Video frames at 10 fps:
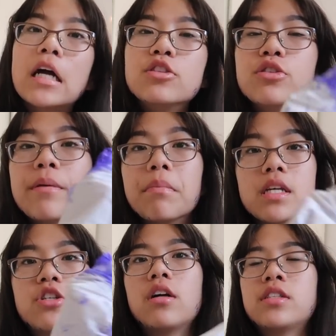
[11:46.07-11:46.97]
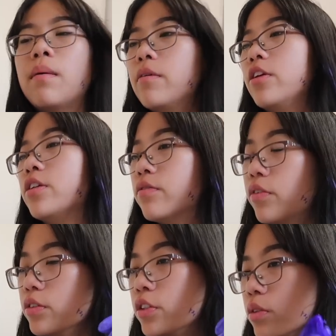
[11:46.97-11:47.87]
do the bleach on top of the
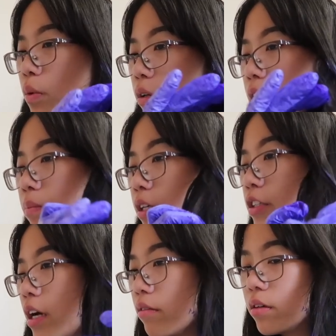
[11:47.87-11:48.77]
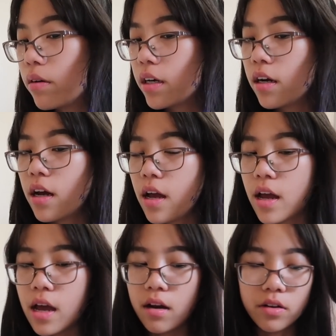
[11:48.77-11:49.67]
tinfoil so you won't get bleach everywhere.
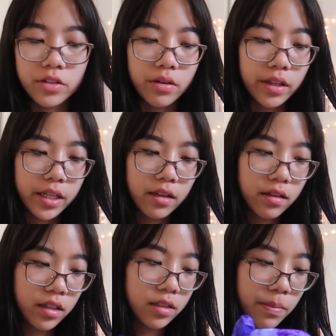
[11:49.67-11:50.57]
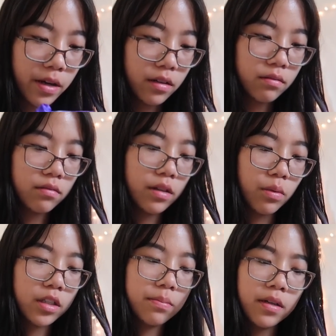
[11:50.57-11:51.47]
And also like it's better, it
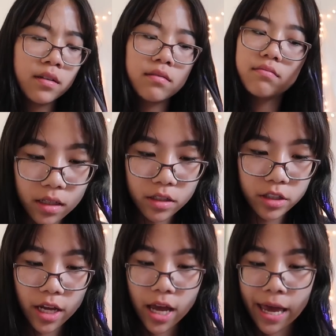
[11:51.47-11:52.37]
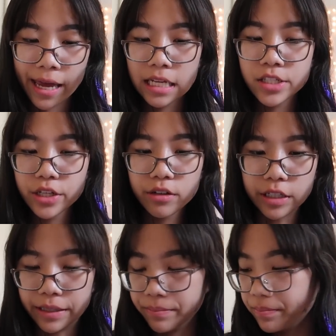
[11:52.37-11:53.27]
works better. Hey
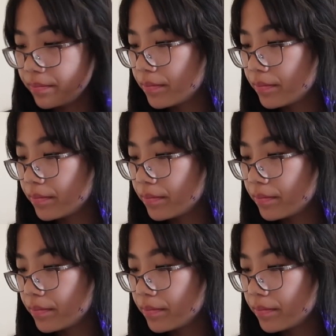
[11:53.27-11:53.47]
Siri,